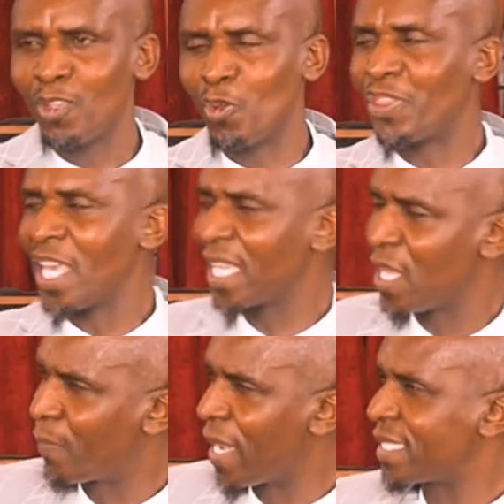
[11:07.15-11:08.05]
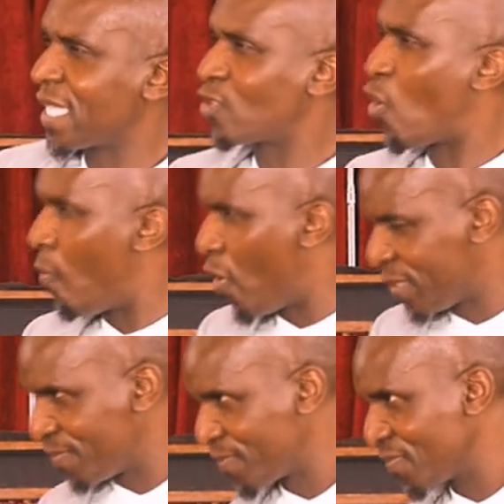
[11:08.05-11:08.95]
you think the place is
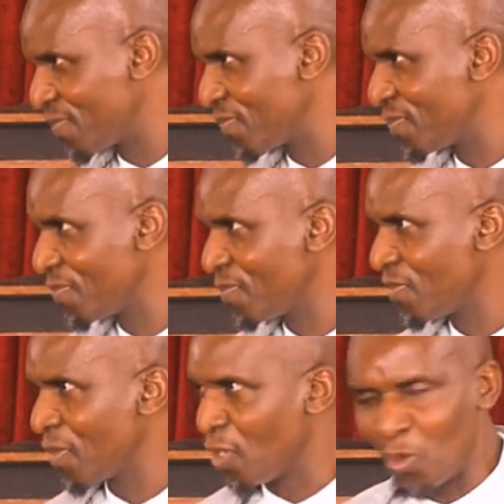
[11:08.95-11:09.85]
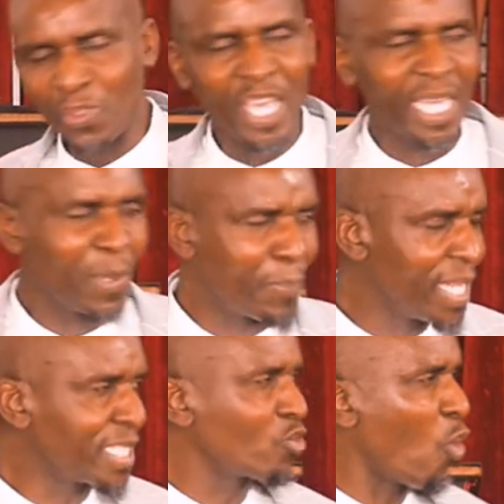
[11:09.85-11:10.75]
common. You think the
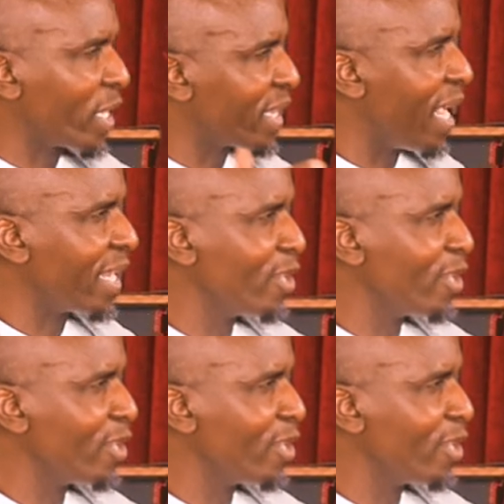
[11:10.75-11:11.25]
place is ordinary.